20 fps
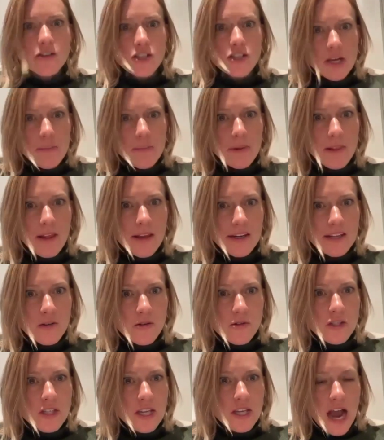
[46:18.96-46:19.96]
understand
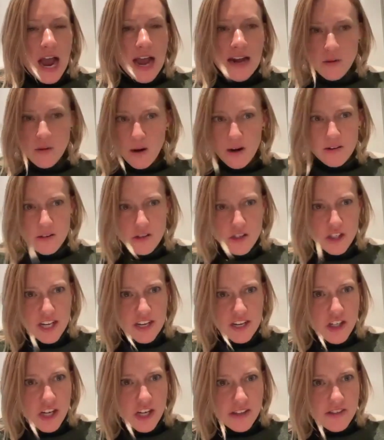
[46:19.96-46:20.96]
millennials. Like, I don't
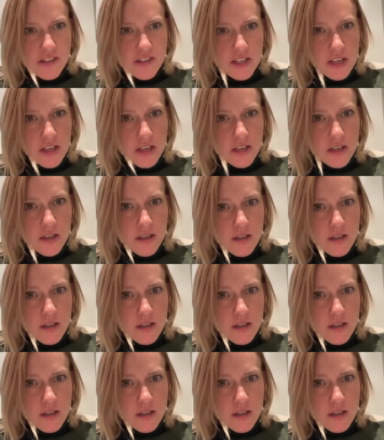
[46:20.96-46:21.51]
understand Gen Z.